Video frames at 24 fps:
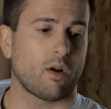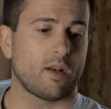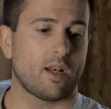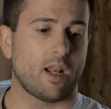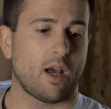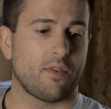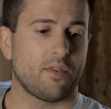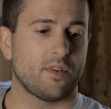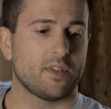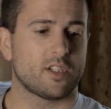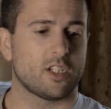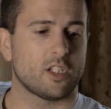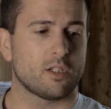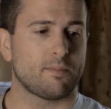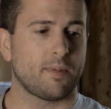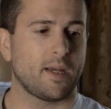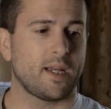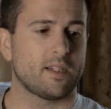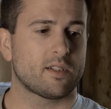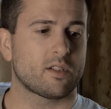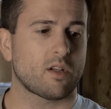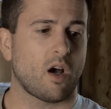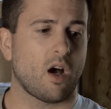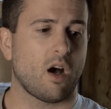Now this is
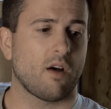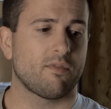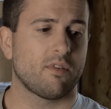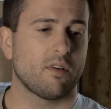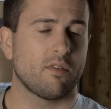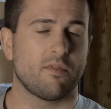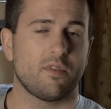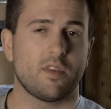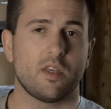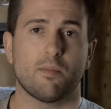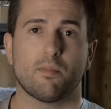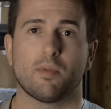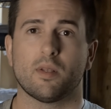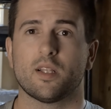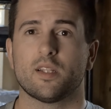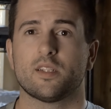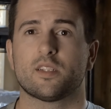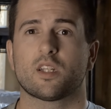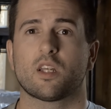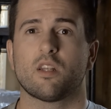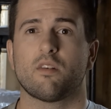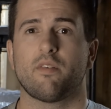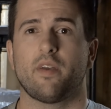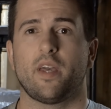based off of the
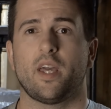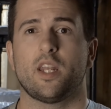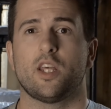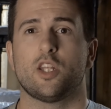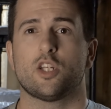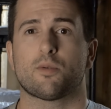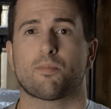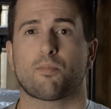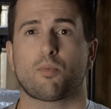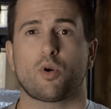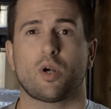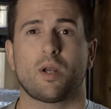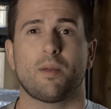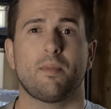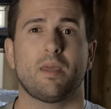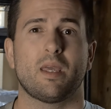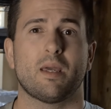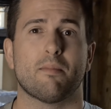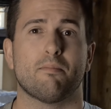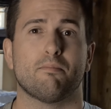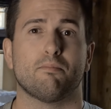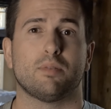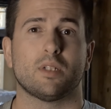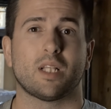Ballistic Advantage
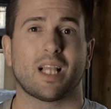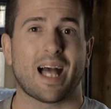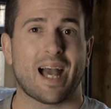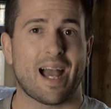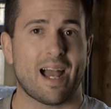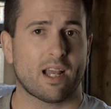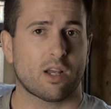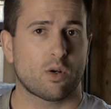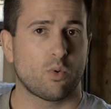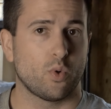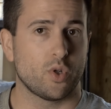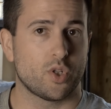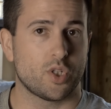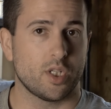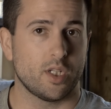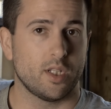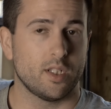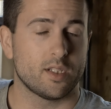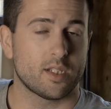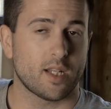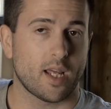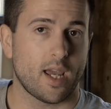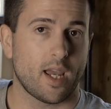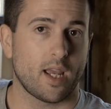Premium Black, which
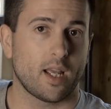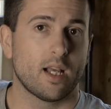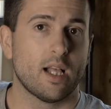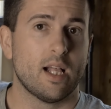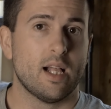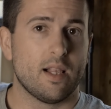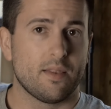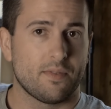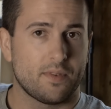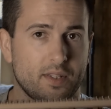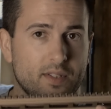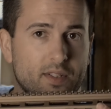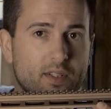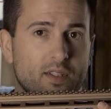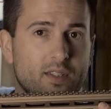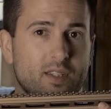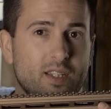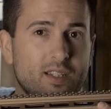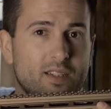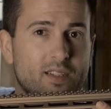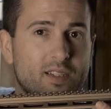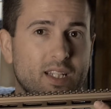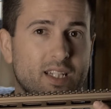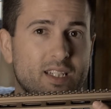is a, this is
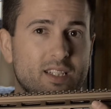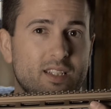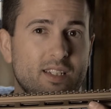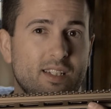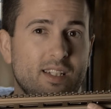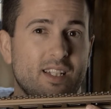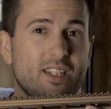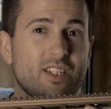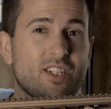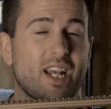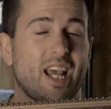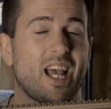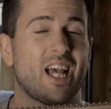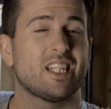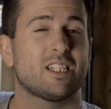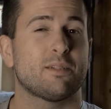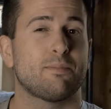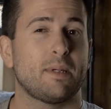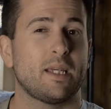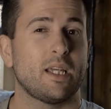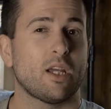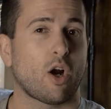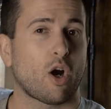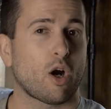the 16 inch
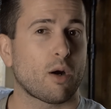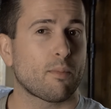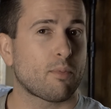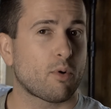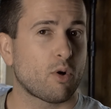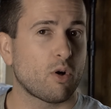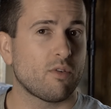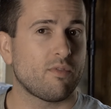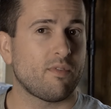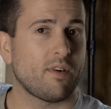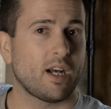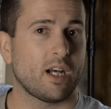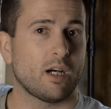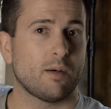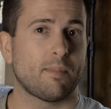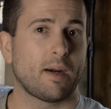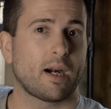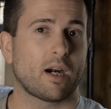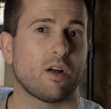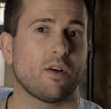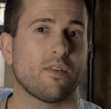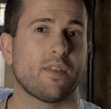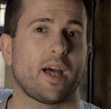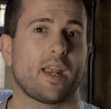SPR profile
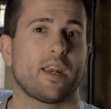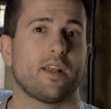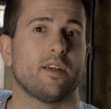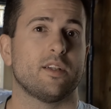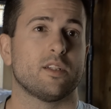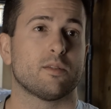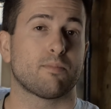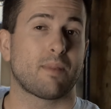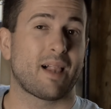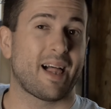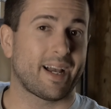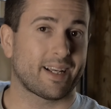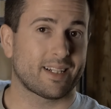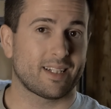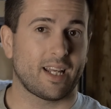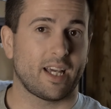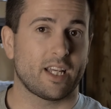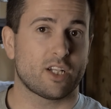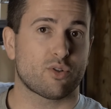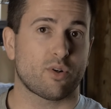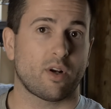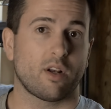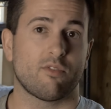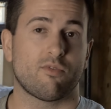barrel that is black
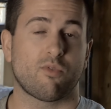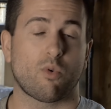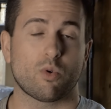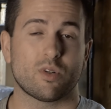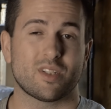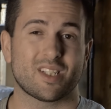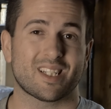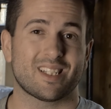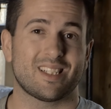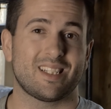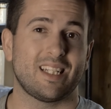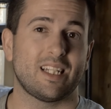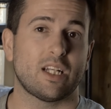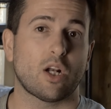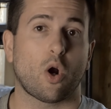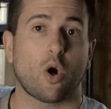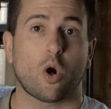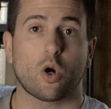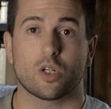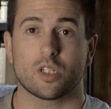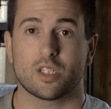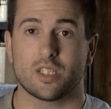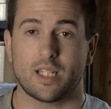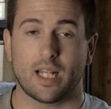nitride
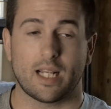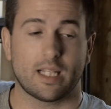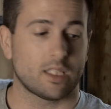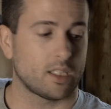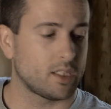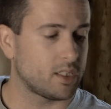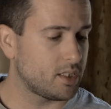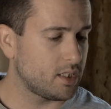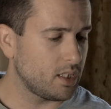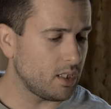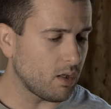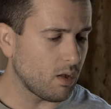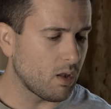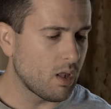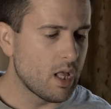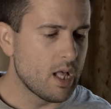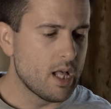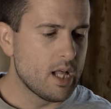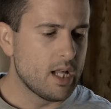416R stainless steel.